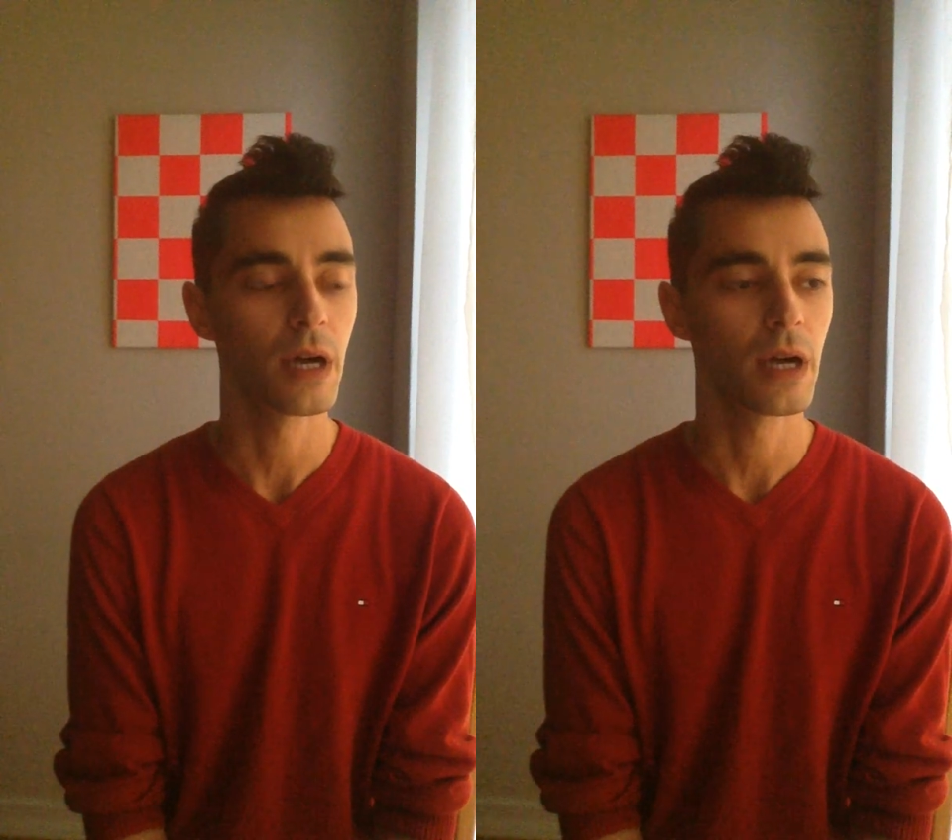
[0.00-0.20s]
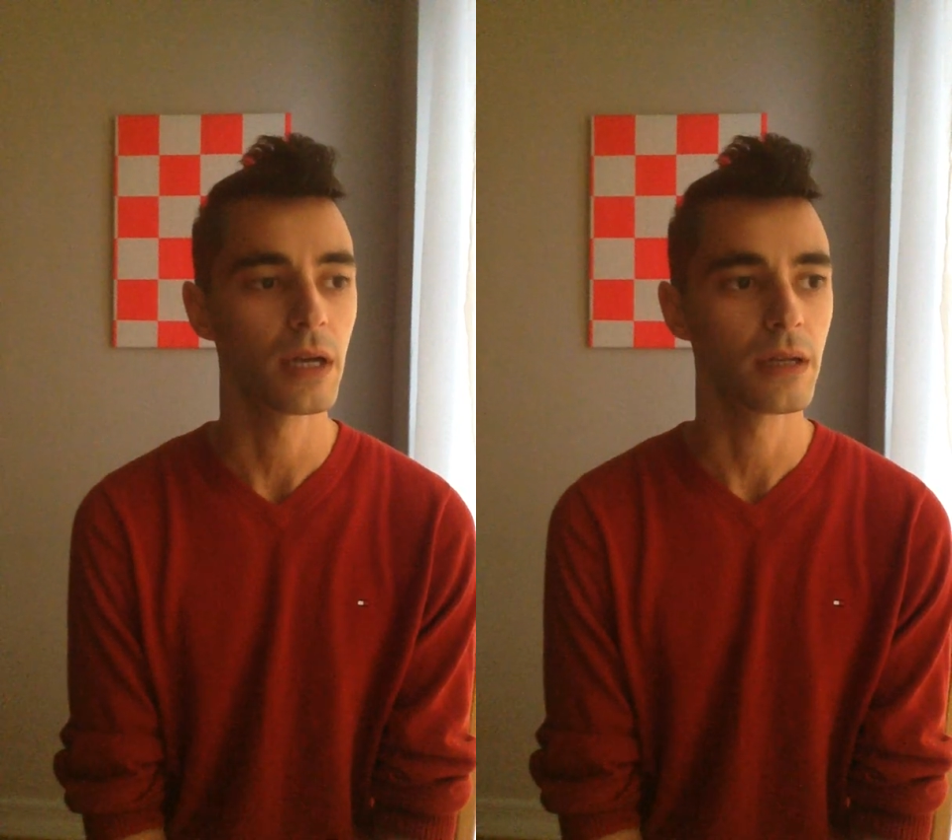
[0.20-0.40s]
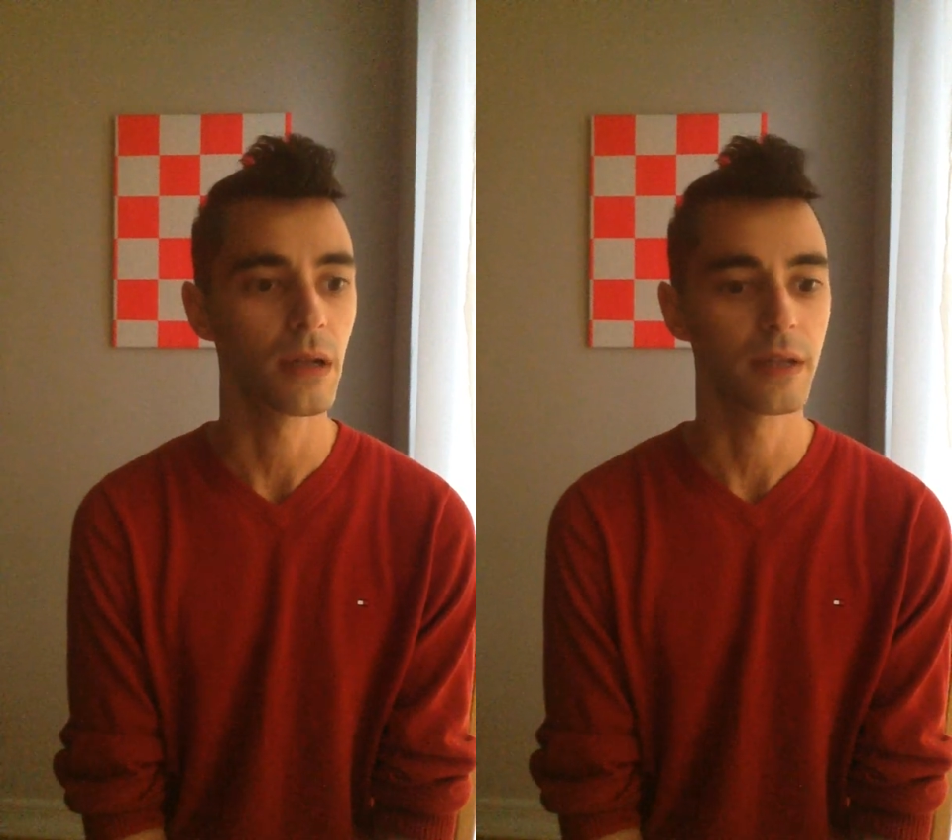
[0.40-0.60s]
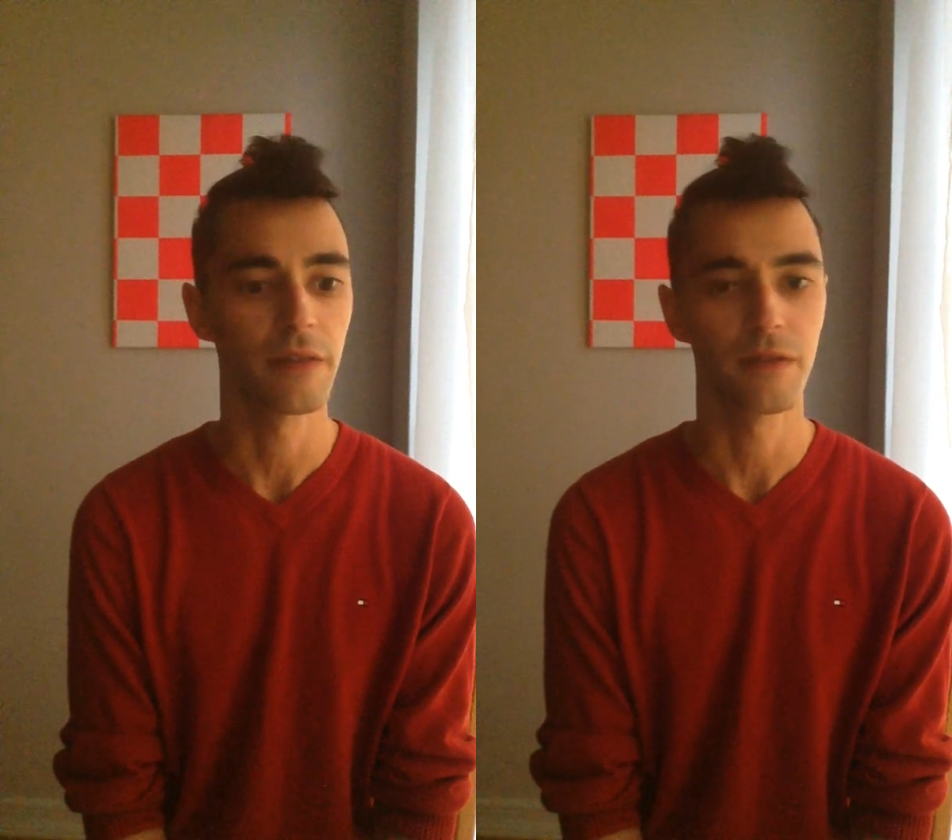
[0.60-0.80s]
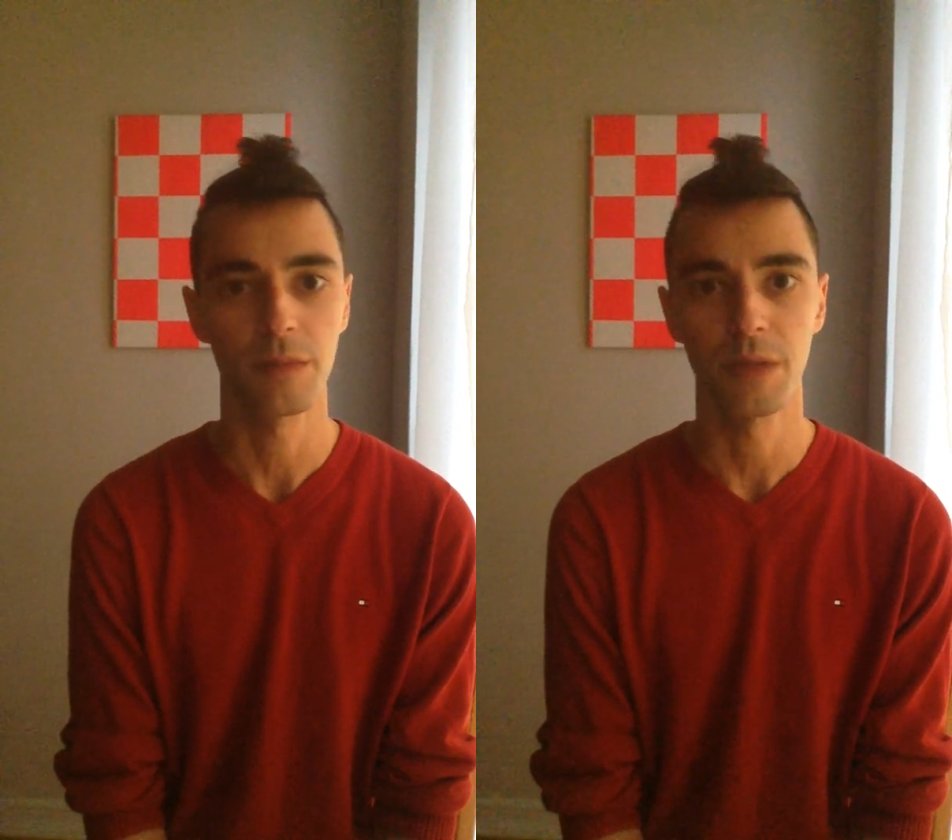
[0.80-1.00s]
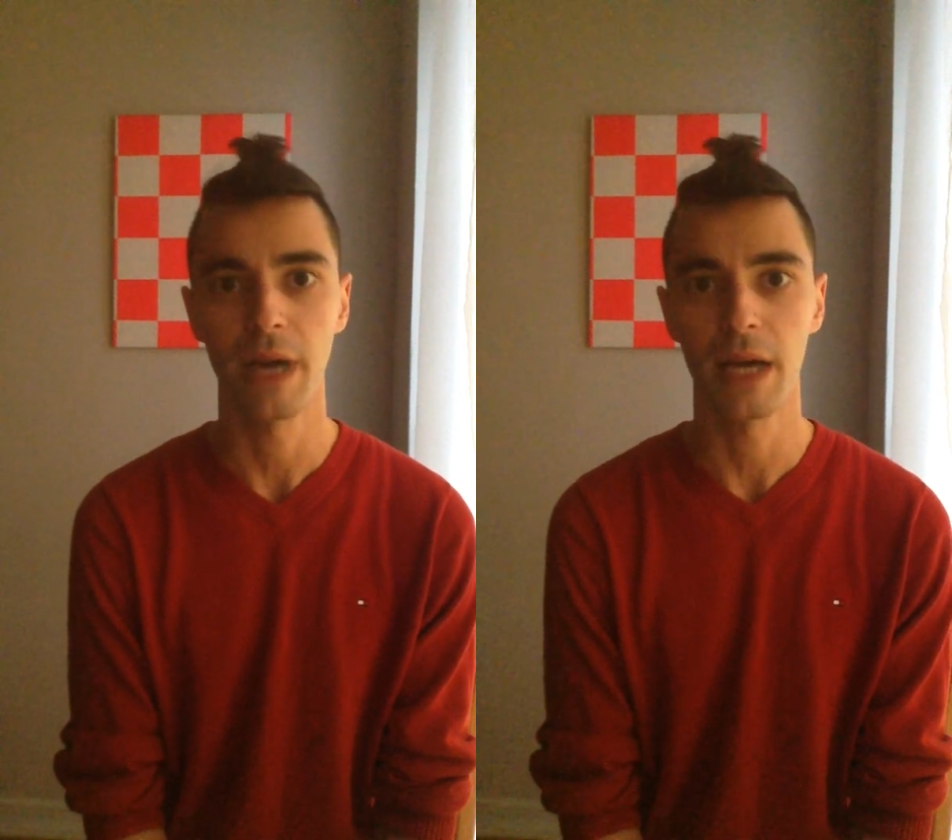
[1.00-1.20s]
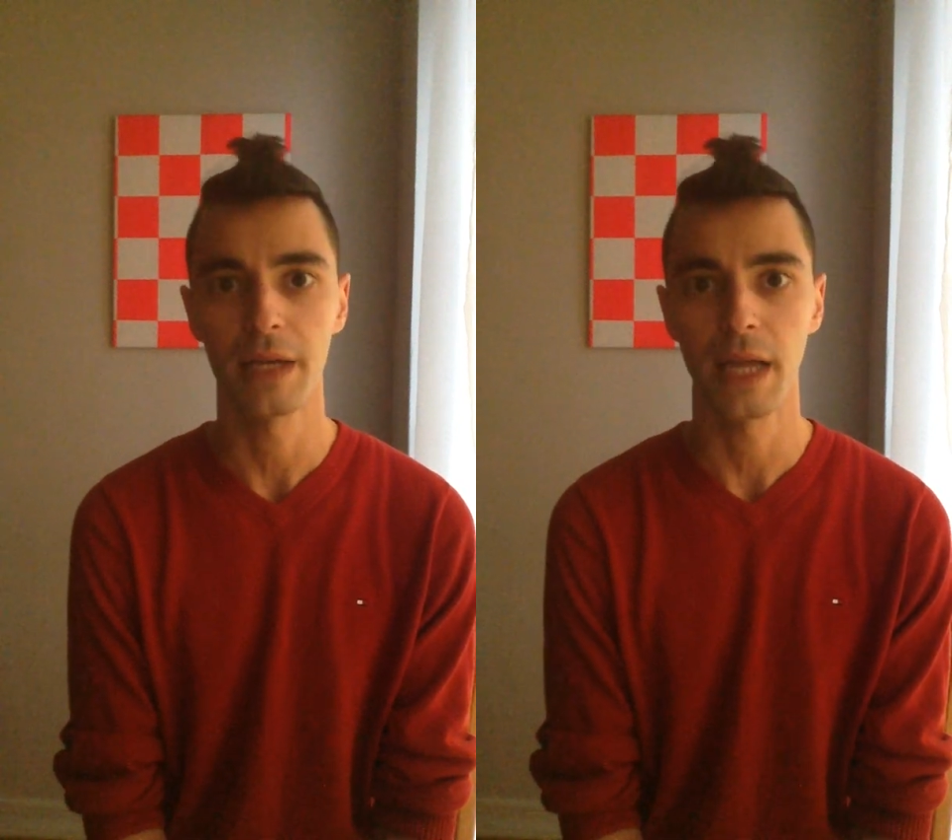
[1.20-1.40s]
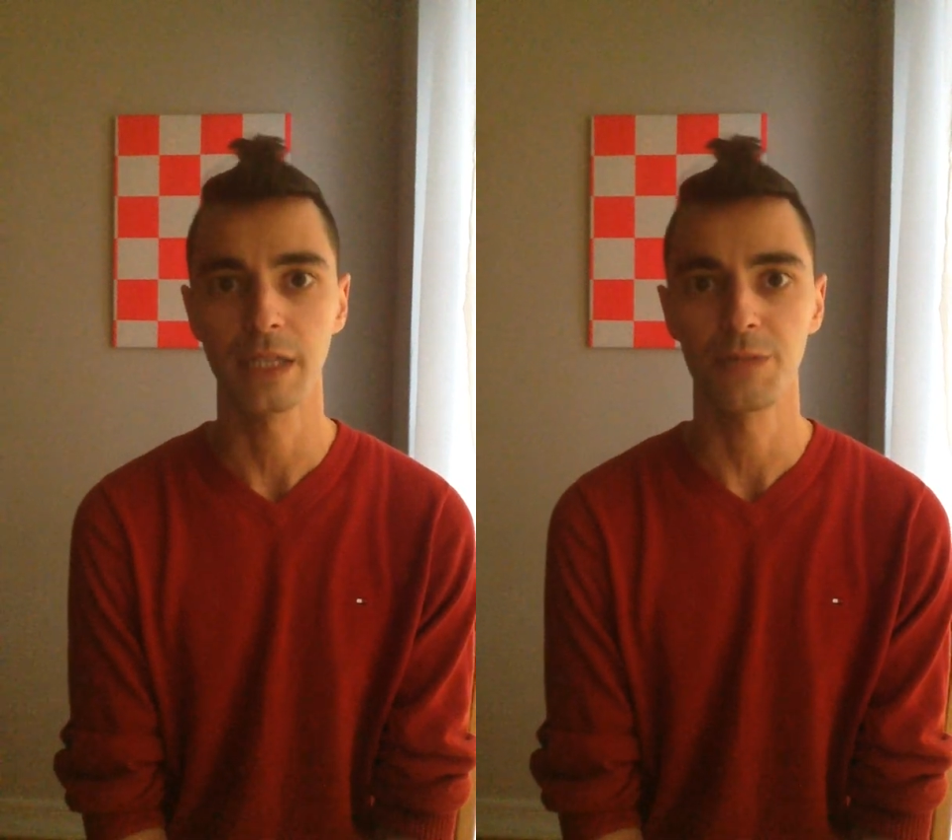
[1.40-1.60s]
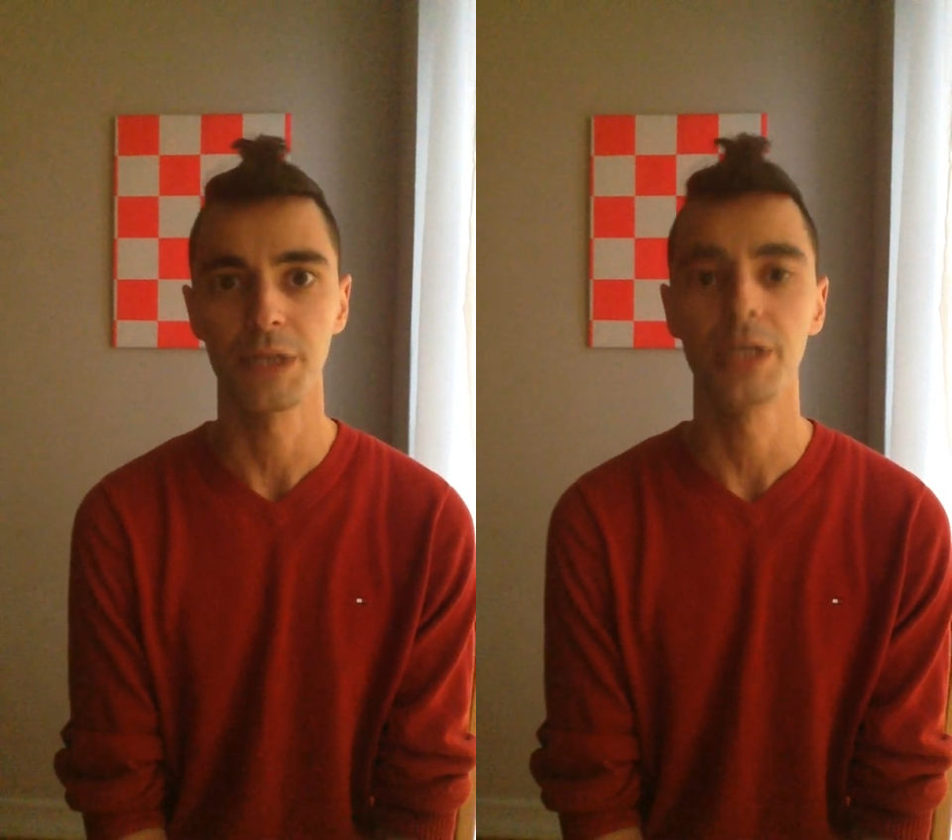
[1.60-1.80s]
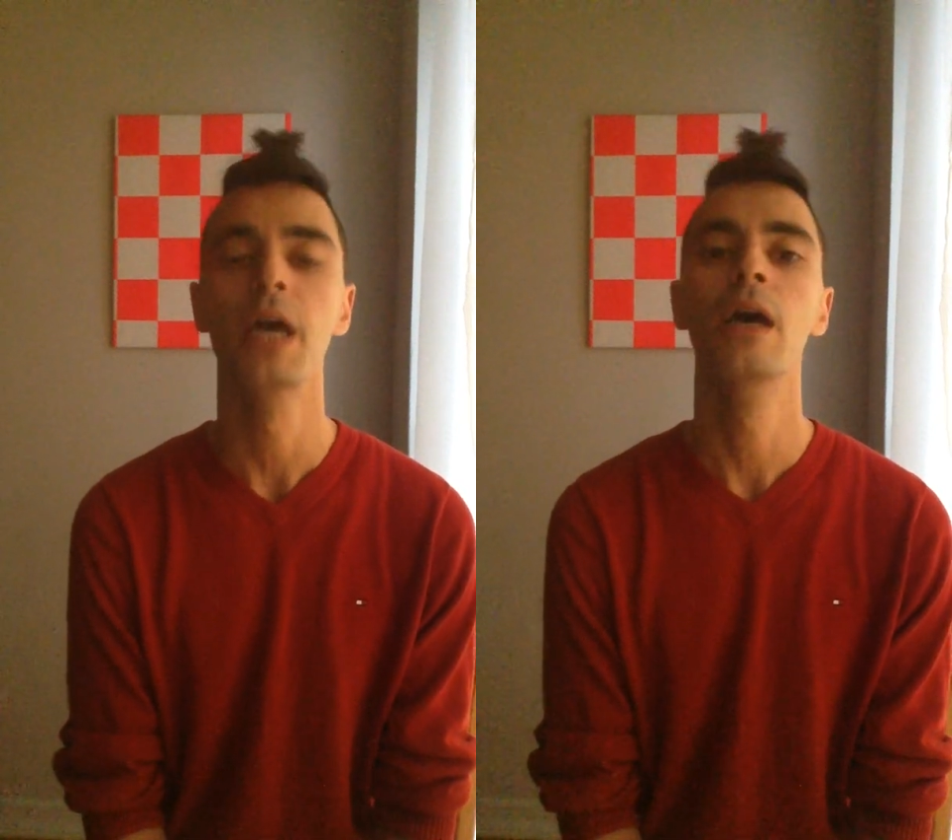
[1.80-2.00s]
and I'll definitely be back next week.